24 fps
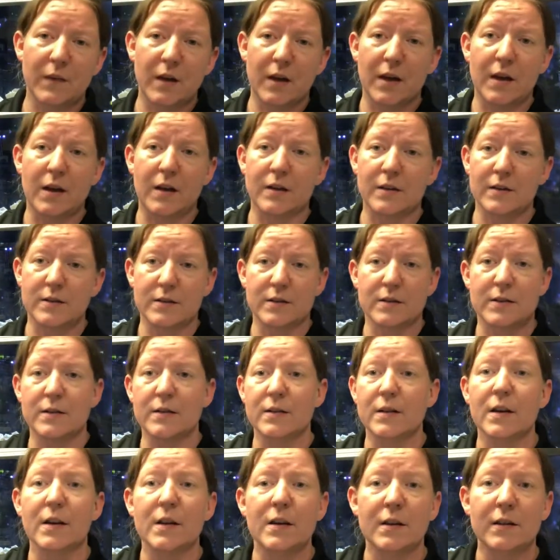And
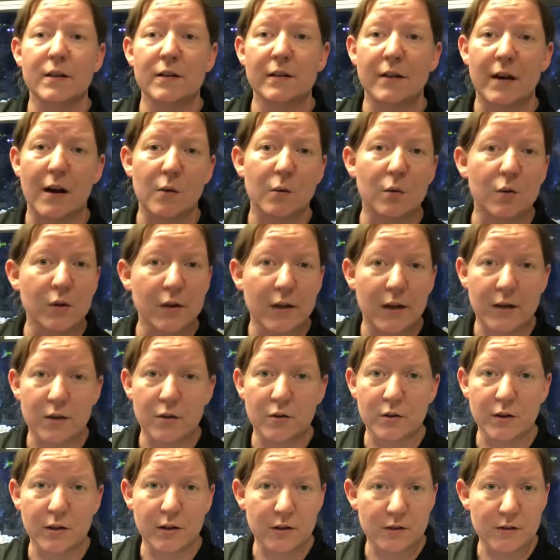that will get
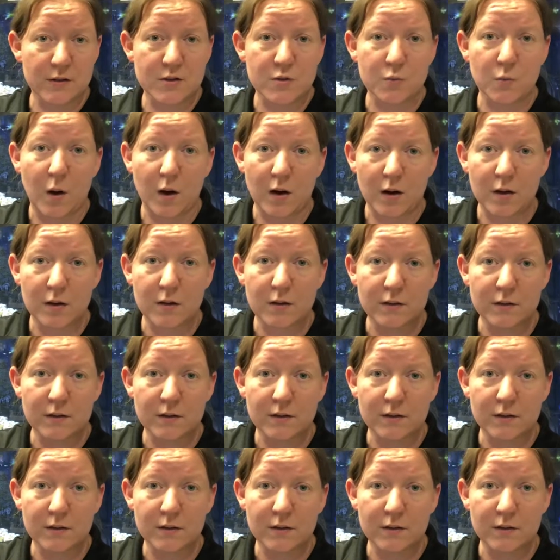you the clearest water.